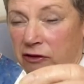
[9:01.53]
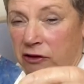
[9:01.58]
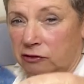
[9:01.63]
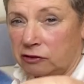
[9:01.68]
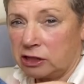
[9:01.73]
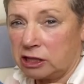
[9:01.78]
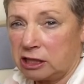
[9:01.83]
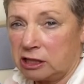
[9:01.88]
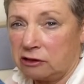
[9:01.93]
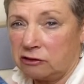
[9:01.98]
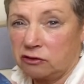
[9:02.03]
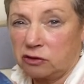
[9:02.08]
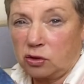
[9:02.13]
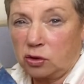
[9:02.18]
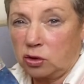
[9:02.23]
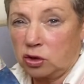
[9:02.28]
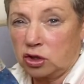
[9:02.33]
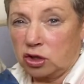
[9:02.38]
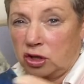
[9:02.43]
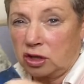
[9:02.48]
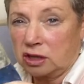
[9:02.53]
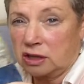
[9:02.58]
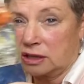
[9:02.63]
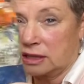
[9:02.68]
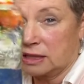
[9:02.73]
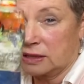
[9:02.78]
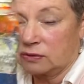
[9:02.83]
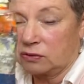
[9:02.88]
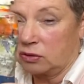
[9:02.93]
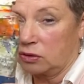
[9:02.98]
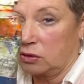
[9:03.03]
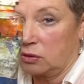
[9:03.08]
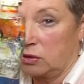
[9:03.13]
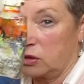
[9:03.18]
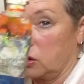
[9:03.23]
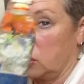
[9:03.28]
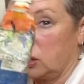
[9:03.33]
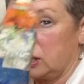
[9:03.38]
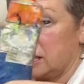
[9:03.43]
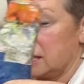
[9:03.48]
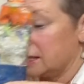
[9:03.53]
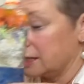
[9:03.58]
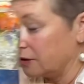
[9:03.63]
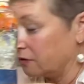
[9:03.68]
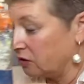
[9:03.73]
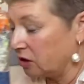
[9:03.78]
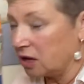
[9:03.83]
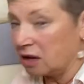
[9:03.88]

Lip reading: $54 for 37